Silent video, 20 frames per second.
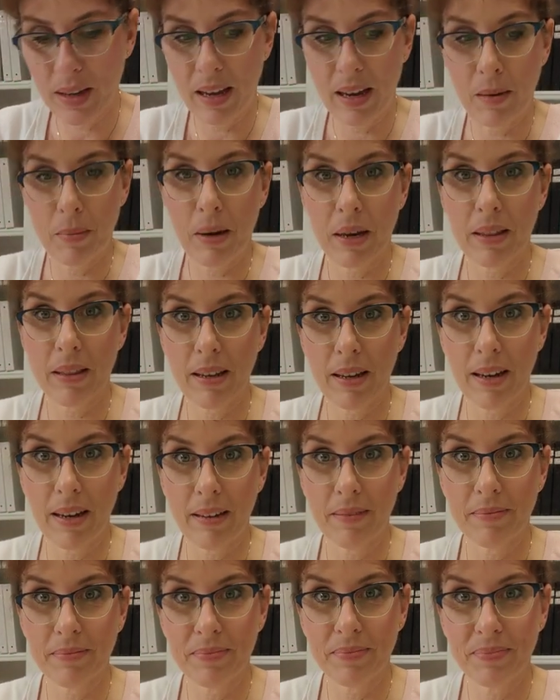How about
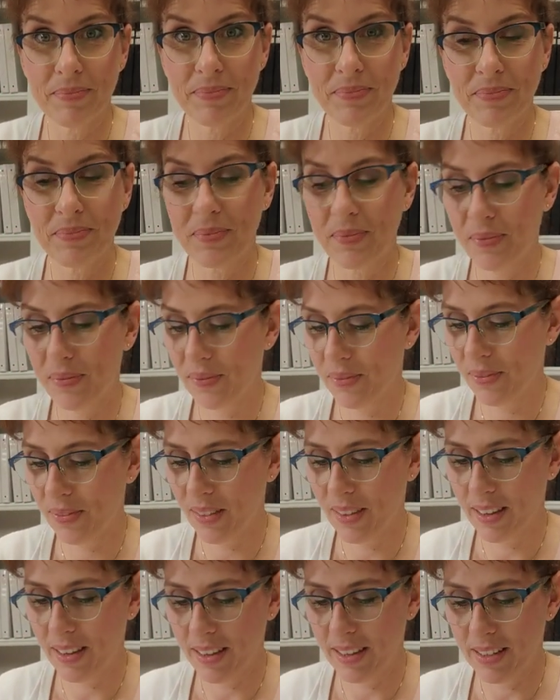that?
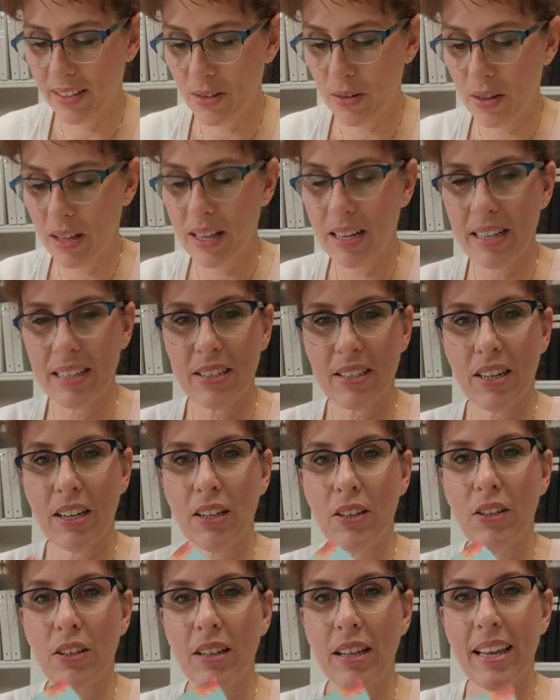So then it's going
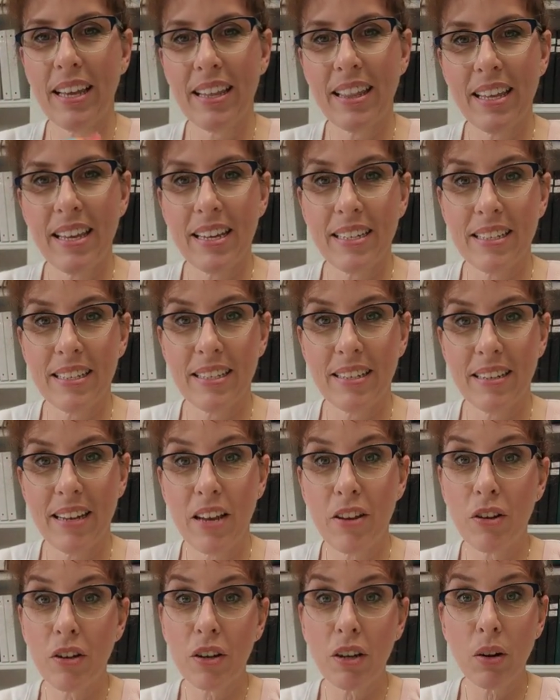to look like this,
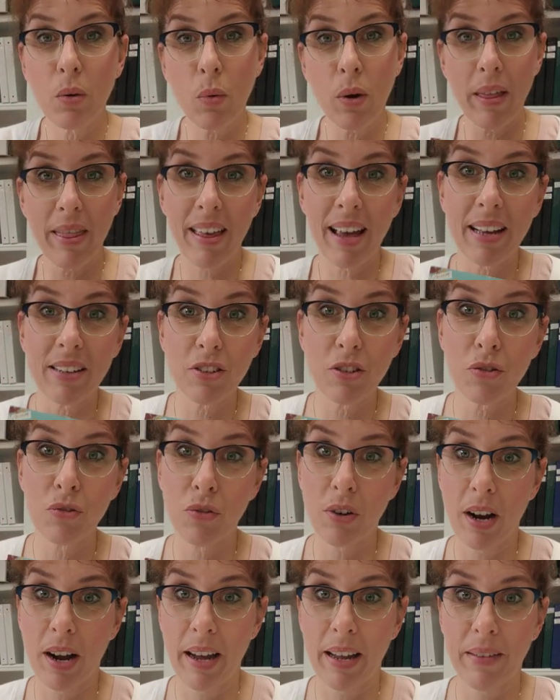and you're going to want that to
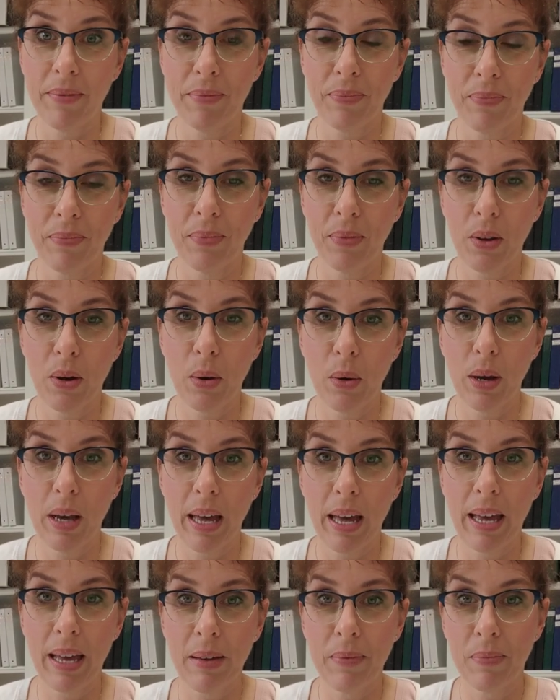dry,
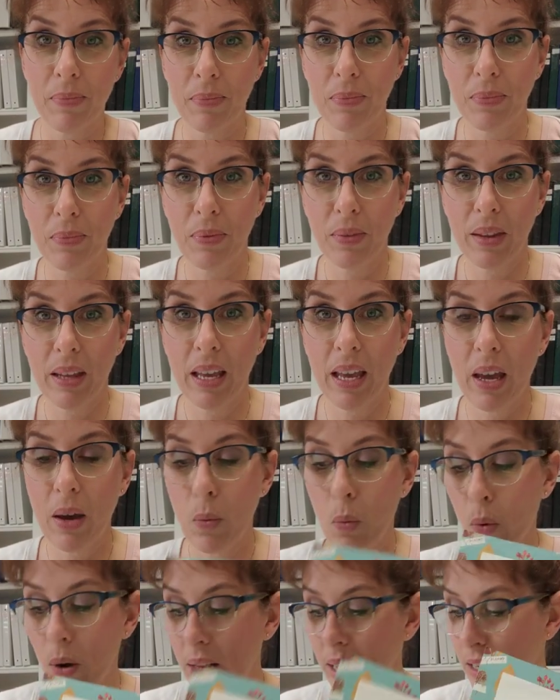okay?
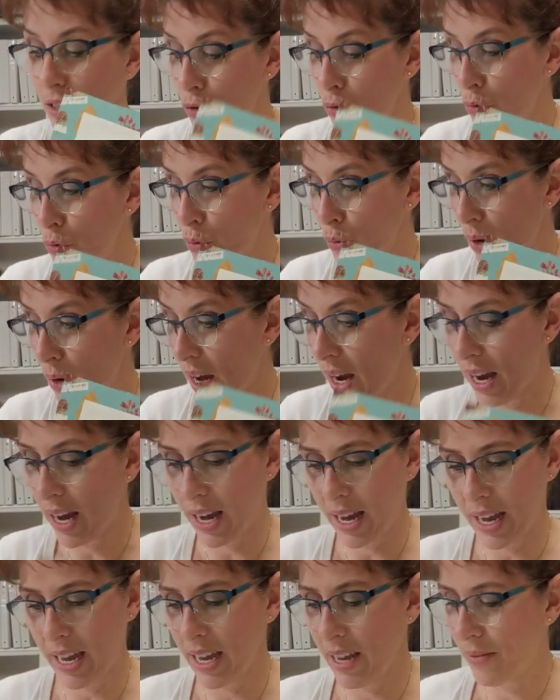When it's
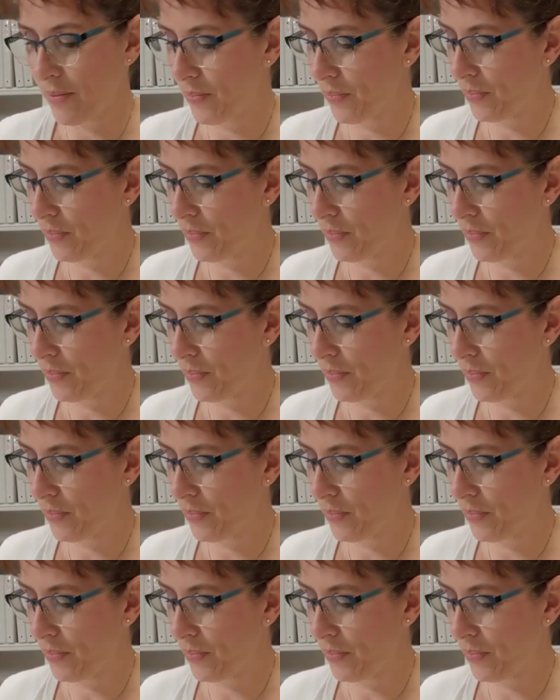dry,